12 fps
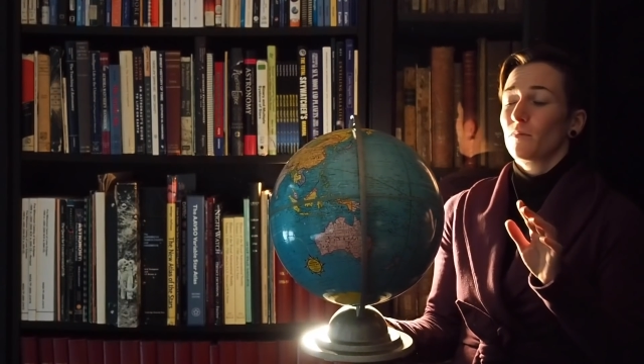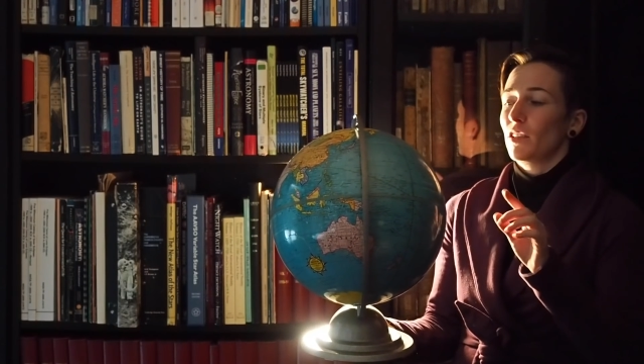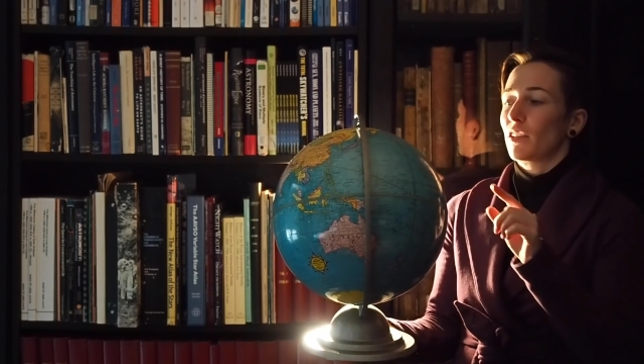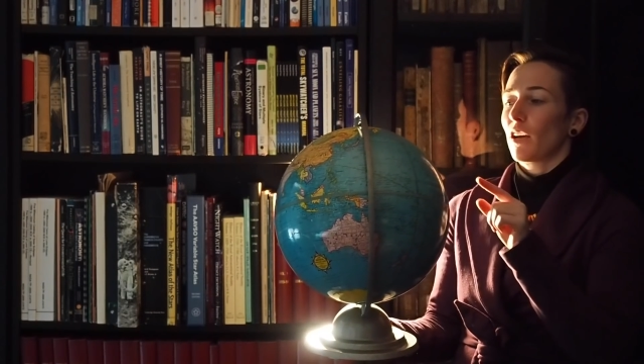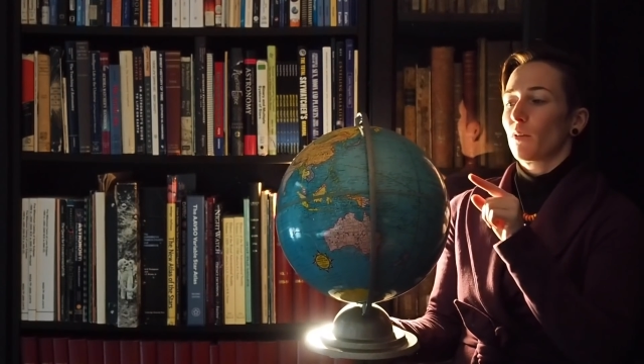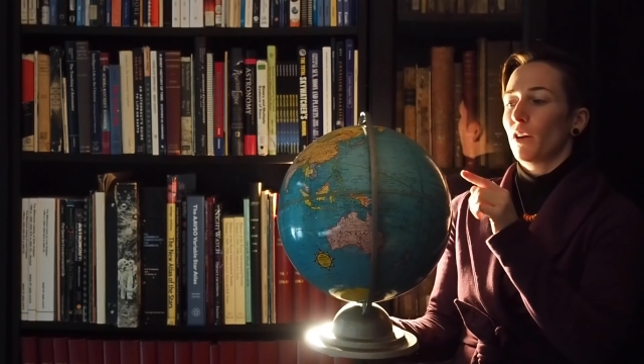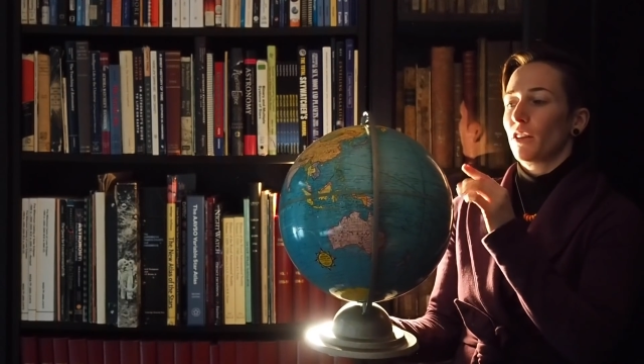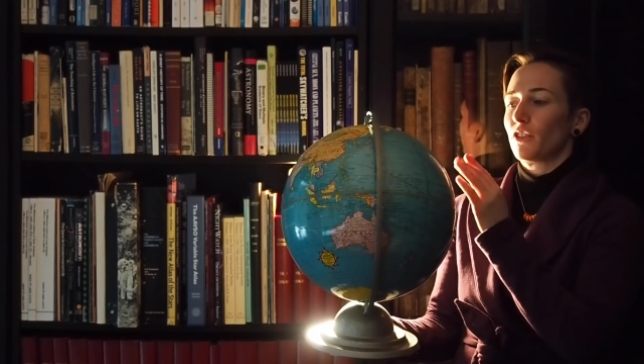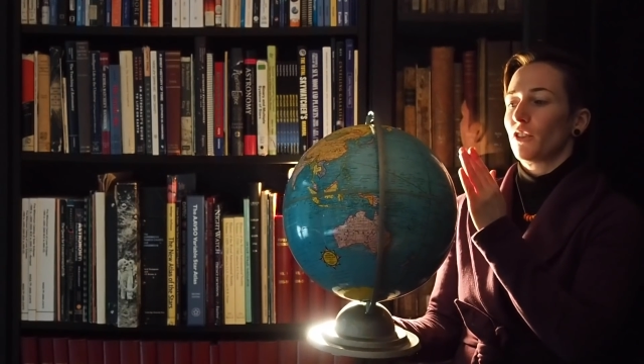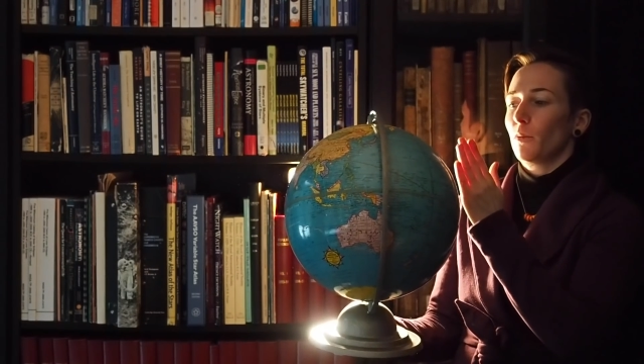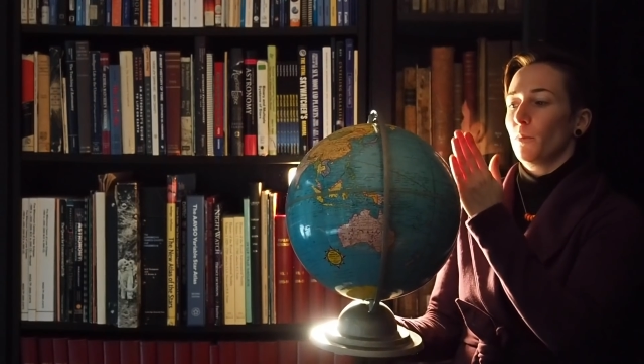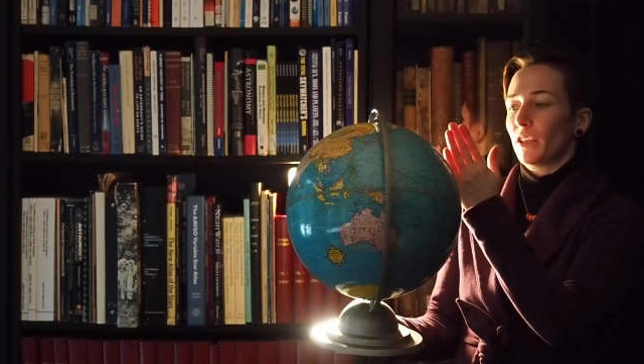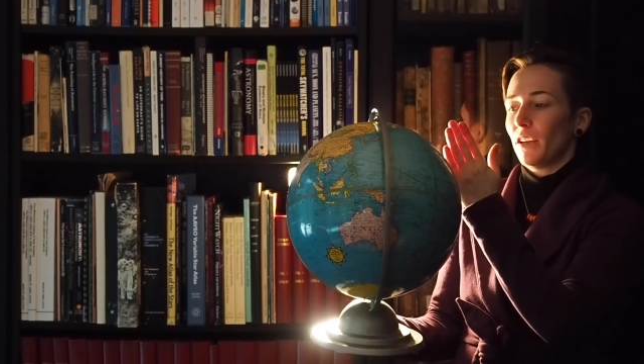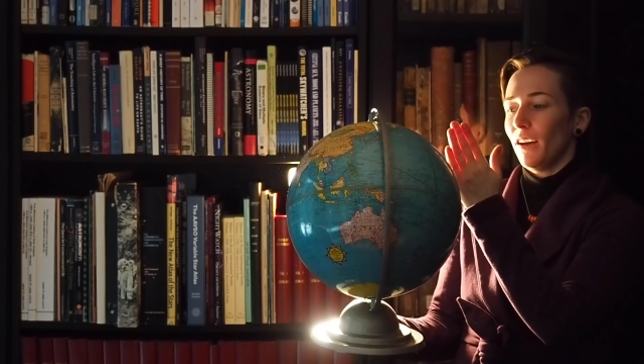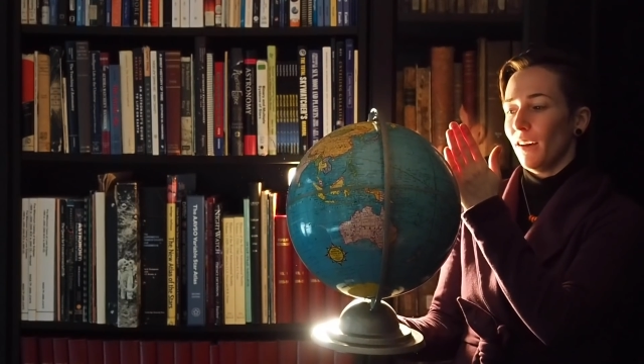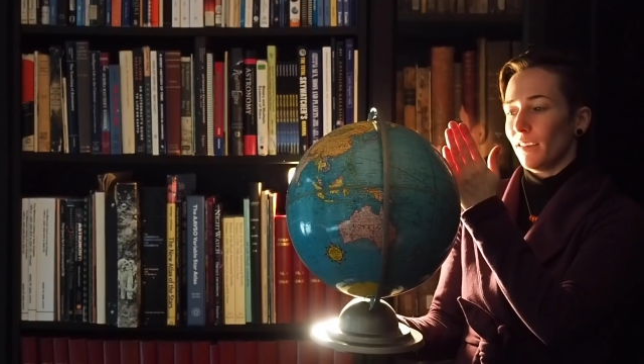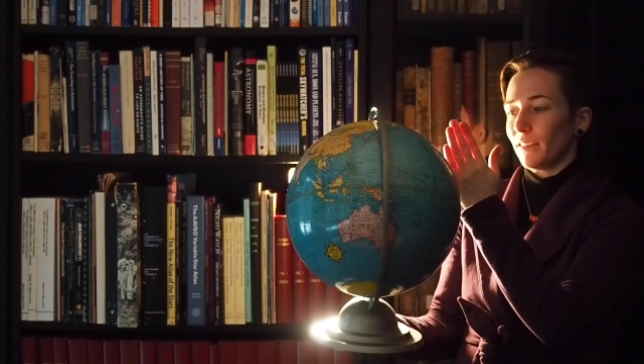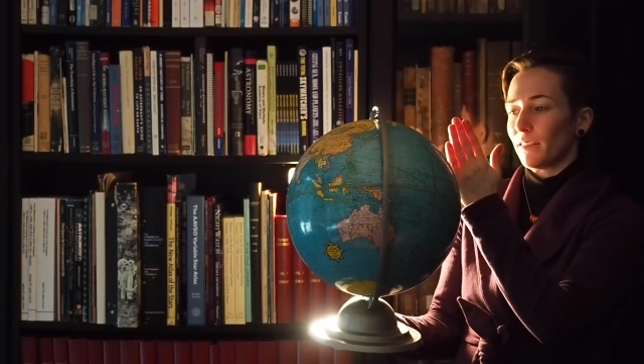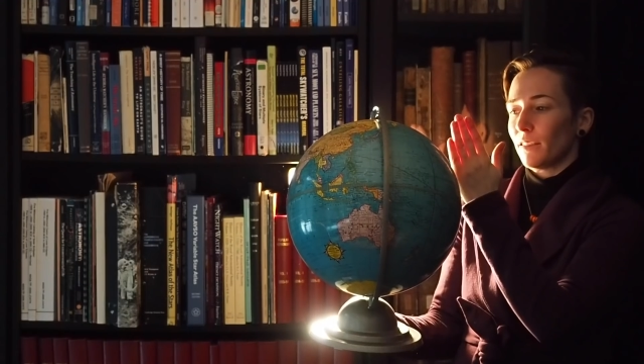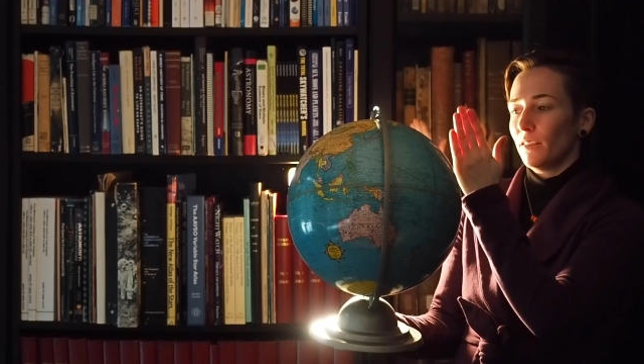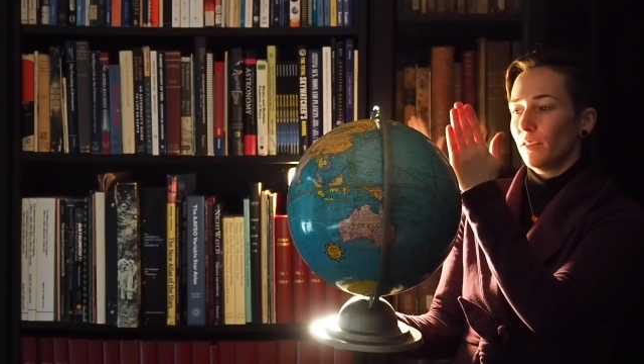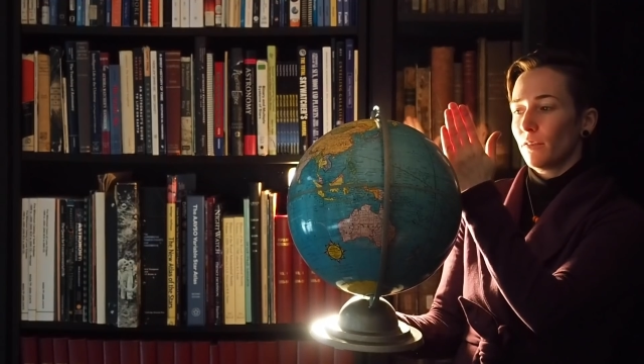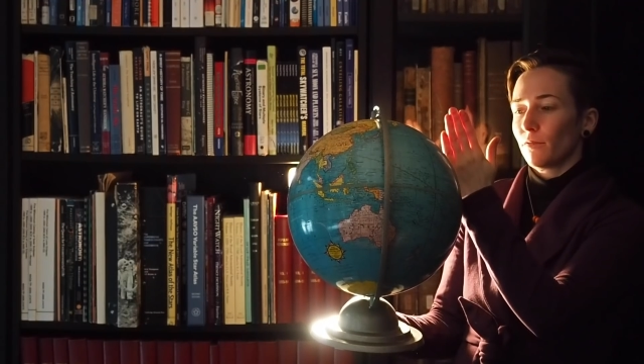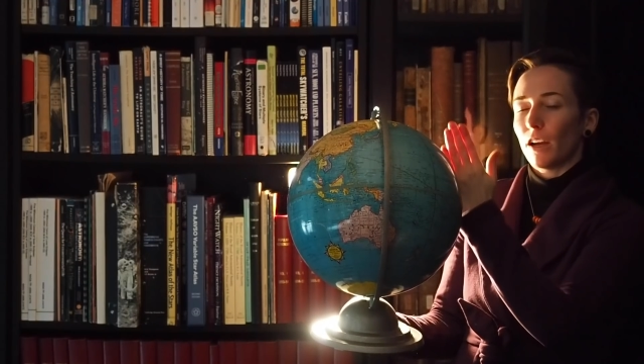You get quite the show because
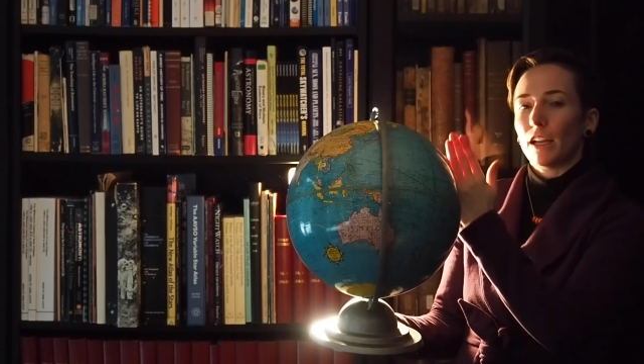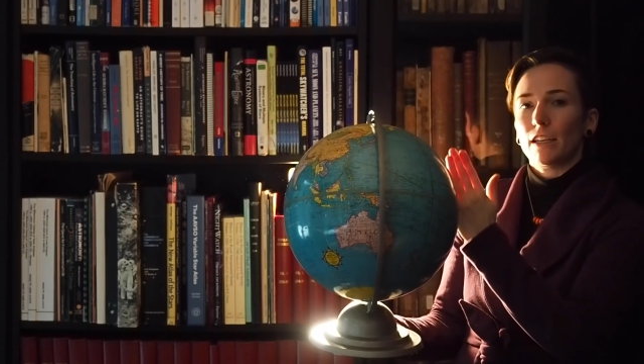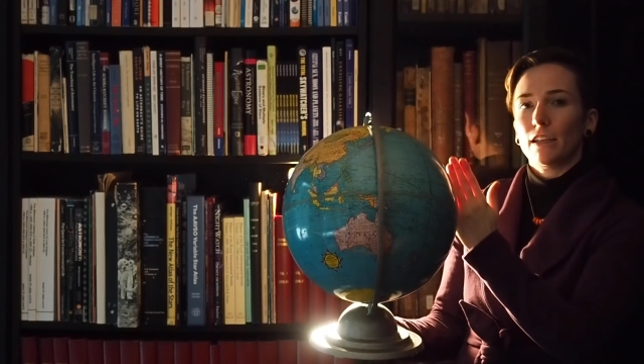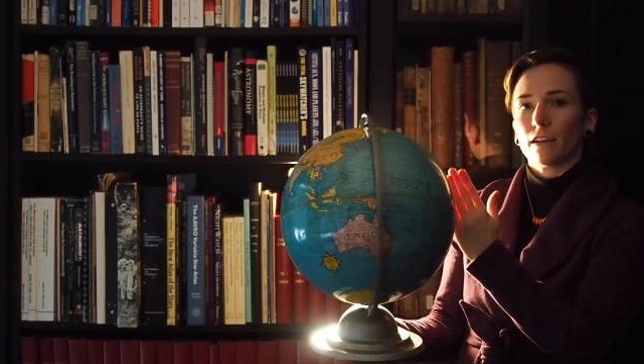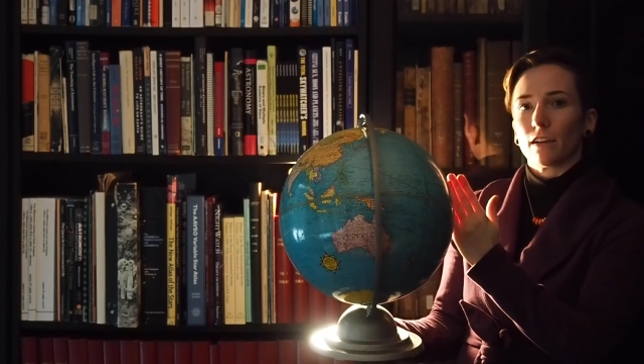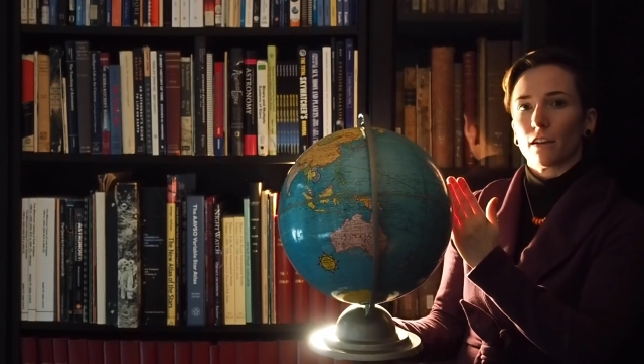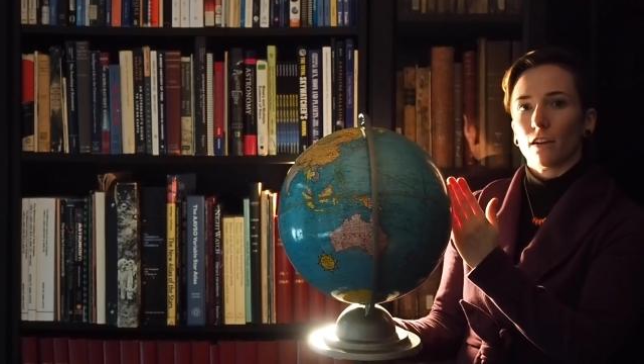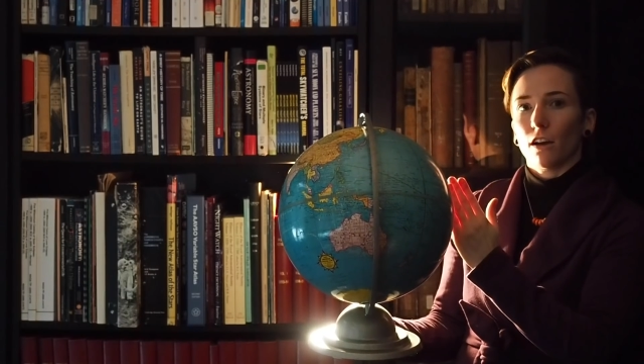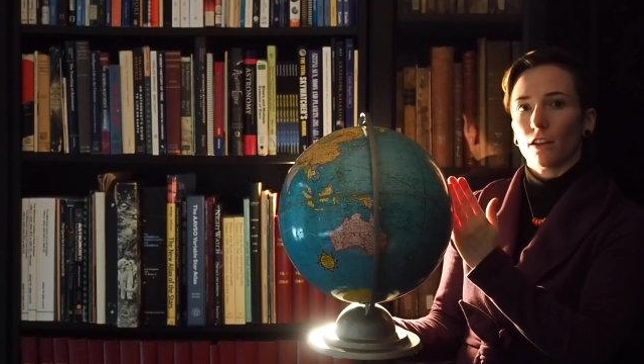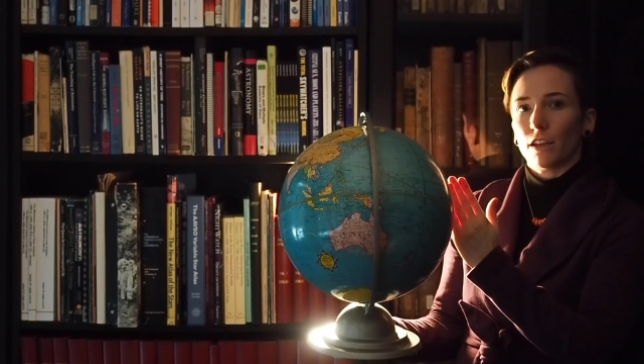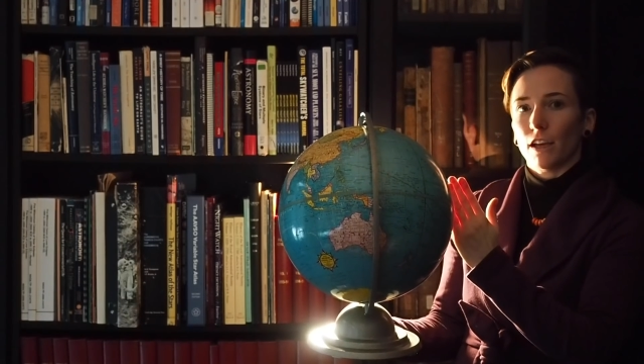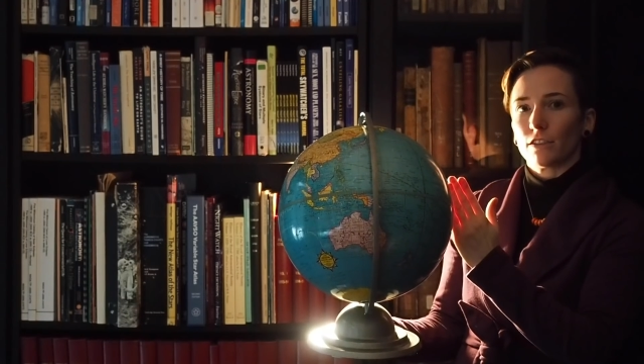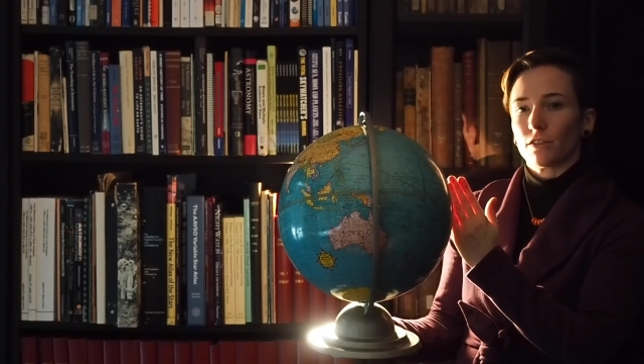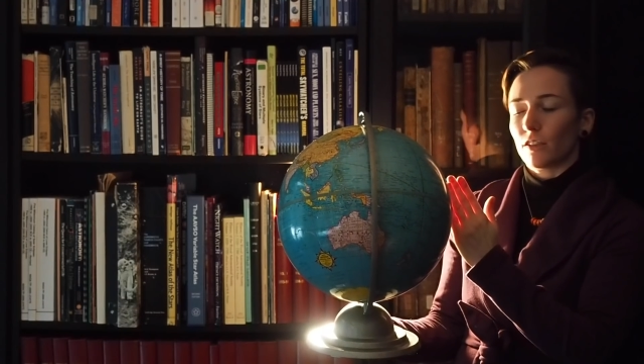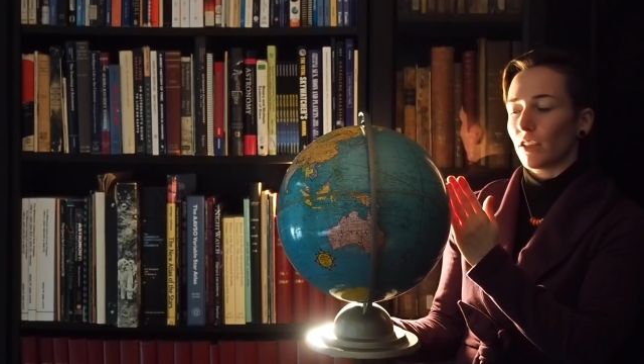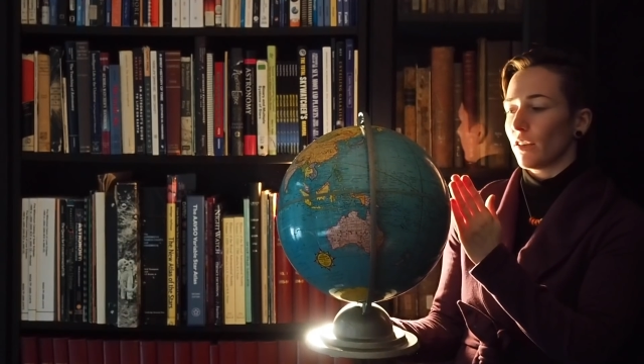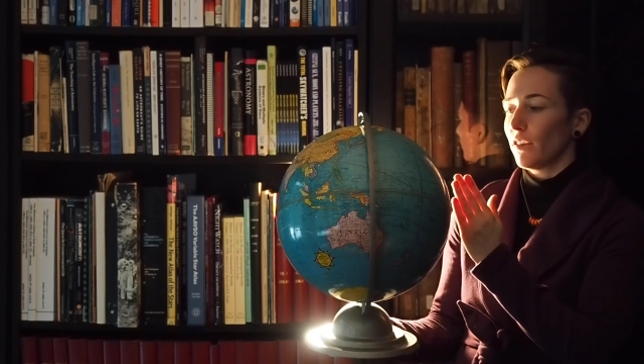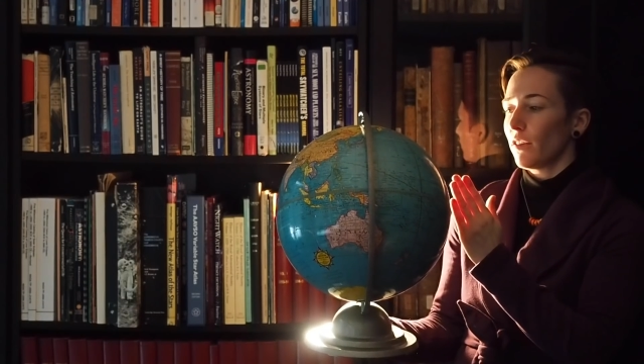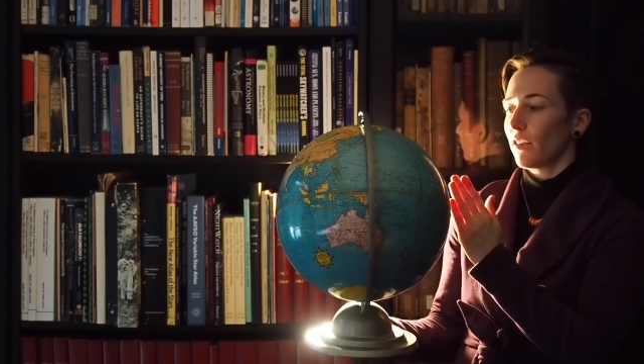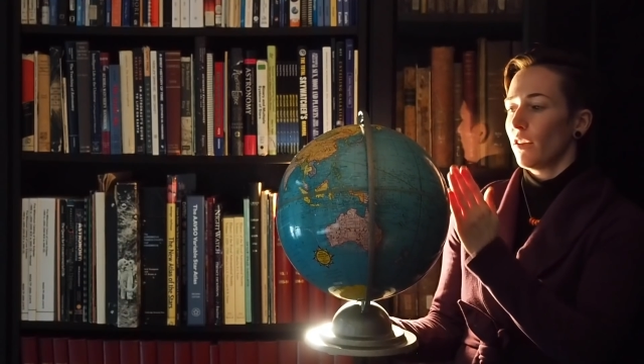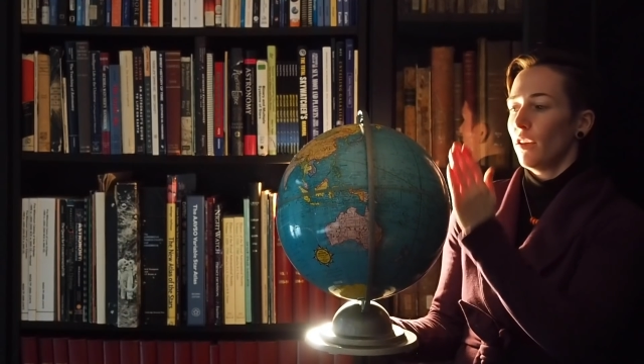right here on the edge of the Earth,